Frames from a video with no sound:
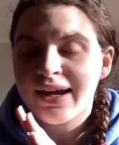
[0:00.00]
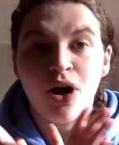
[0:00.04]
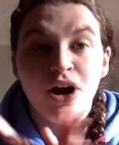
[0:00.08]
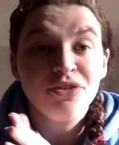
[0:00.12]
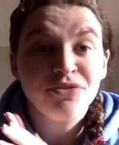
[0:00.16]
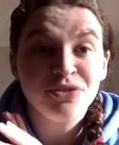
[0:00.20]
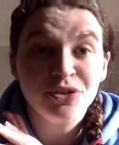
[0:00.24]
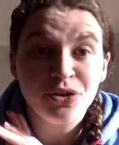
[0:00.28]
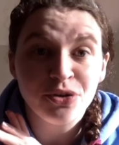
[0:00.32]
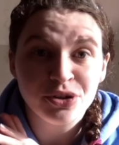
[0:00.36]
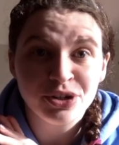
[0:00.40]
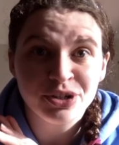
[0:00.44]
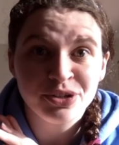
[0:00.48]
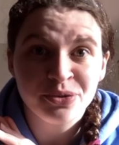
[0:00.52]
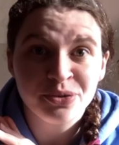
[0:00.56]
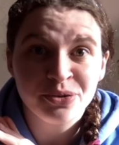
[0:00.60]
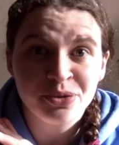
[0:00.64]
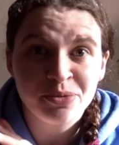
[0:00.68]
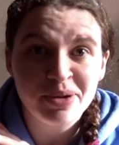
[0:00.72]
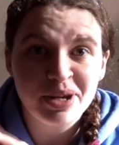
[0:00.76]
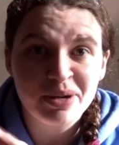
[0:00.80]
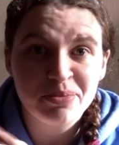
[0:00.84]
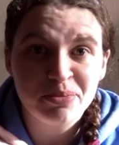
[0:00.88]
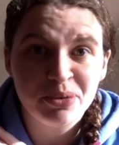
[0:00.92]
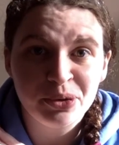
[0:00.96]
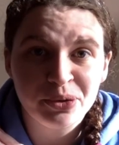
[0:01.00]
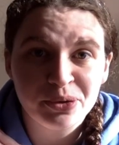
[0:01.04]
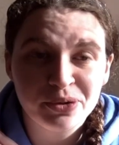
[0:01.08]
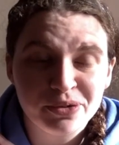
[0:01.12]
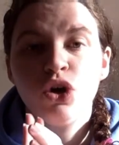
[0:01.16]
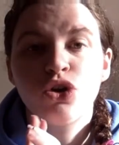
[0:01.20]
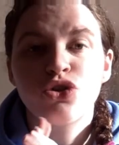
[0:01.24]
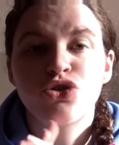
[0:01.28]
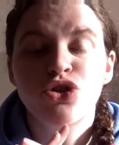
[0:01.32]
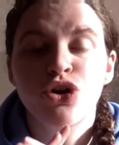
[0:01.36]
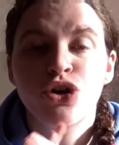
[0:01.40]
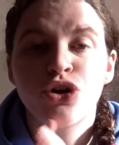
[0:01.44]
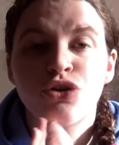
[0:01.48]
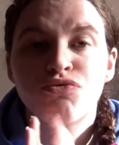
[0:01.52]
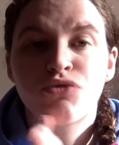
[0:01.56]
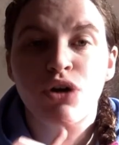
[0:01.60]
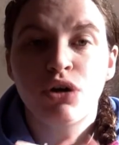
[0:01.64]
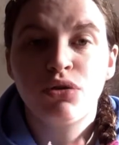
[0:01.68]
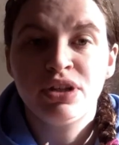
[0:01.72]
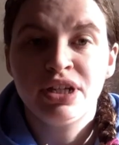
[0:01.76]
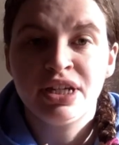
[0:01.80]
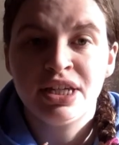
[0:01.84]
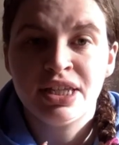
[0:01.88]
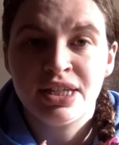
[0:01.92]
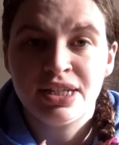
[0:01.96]
I forgot to talk about a book. So
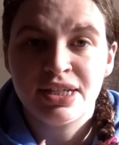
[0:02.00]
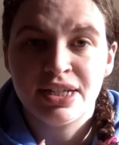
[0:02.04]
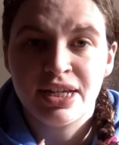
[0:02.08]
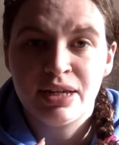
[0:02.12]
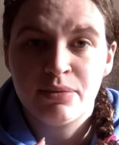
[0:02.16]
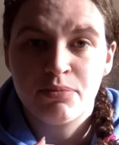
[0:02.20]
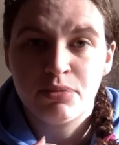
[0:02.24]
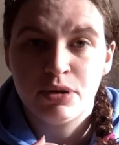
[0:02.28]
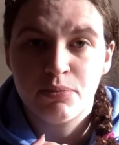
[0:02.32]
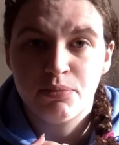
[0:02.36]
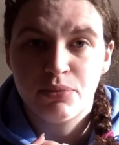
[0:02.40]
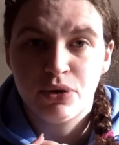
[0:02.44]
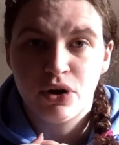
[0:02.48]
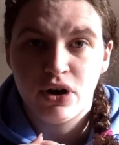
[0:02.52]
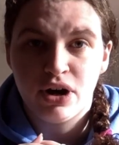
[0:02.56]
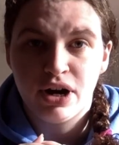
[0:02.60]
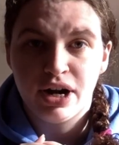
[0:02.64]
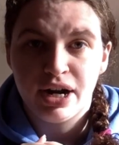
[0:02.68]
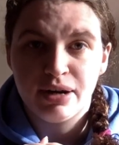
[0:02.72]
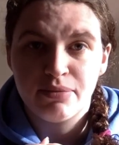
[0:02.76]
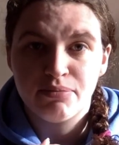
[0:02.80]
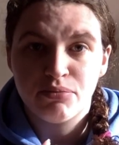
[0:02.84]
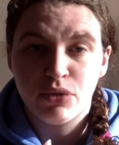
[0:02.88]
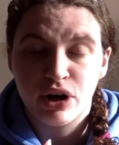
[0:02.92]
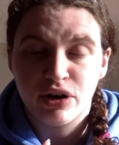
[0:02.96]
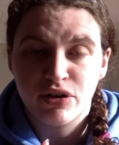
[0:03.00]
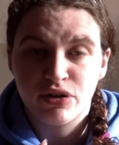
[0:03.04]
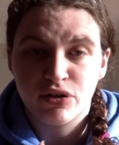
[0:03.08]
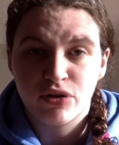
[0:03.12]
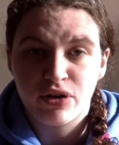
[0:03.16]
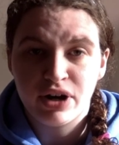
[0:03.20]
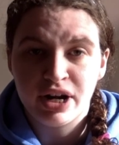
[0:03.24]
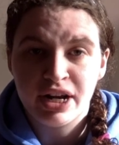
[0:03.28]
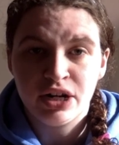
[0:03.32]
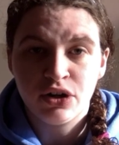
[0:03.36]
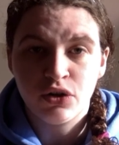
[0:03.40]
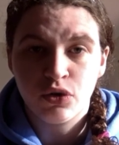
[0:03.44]
Rolling in the Deep by by Mira Grant,